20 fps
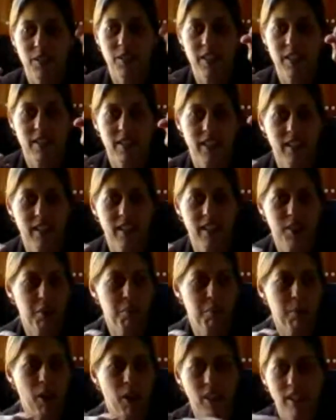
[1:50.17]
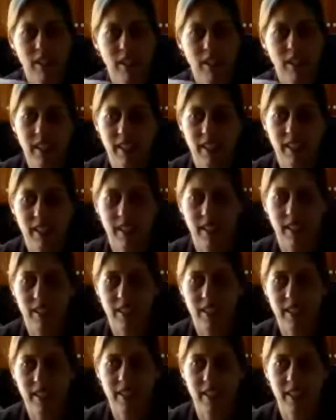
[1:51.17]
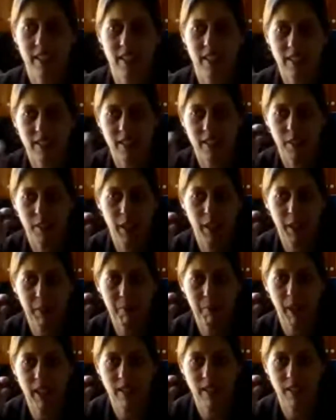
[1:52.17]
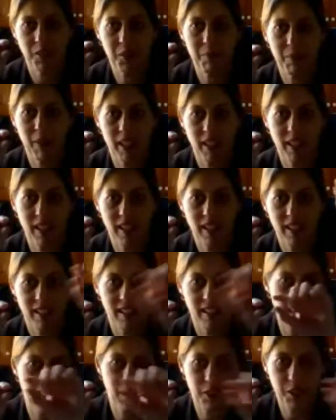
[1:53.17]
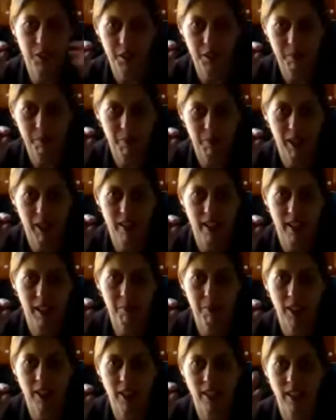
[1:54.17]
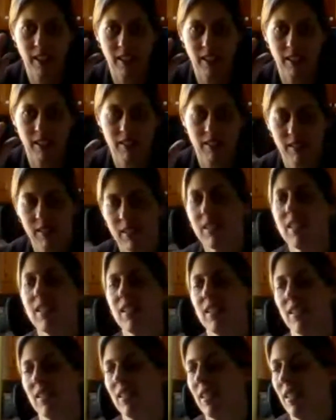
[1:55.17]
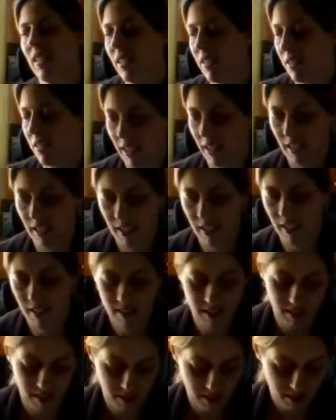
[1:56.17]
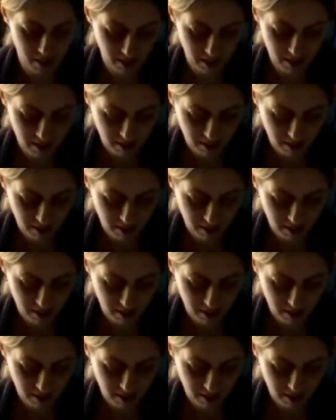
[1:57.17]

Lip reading: you just did, so barley here and this here, and so if they make this many, they can only make that many. Okay.